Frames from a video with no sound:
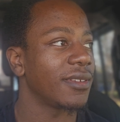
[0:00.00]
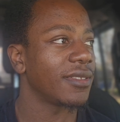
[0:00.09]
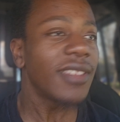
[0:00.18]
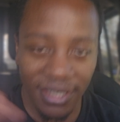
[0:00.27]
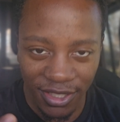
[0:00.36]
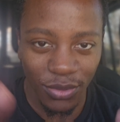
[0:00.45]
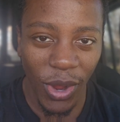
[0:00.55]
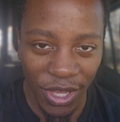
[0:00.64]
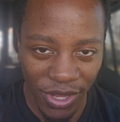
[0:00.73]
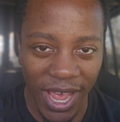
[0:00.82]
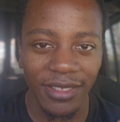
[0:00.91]
This is why
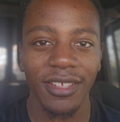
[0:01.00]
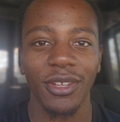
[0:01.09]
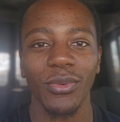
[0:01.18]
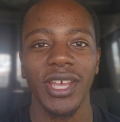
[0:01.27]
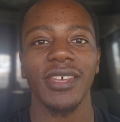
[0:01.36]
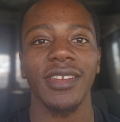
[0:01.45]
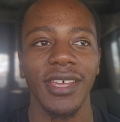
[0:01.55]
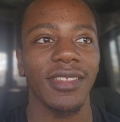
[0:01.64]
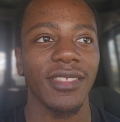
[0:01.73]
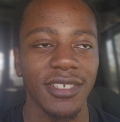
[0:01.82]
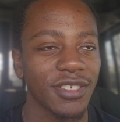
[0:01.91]
you acted the way you
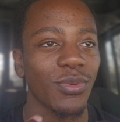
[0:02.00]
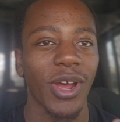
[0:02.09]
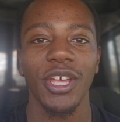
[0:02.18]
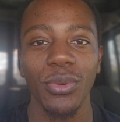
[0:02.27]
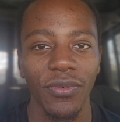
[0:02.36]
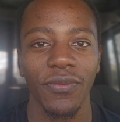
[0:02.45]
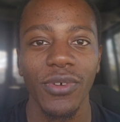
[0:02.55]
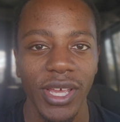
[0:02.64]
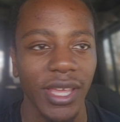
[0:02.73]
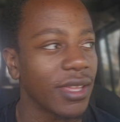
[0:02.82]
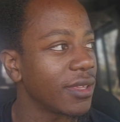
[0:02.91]
did. This is why you were free.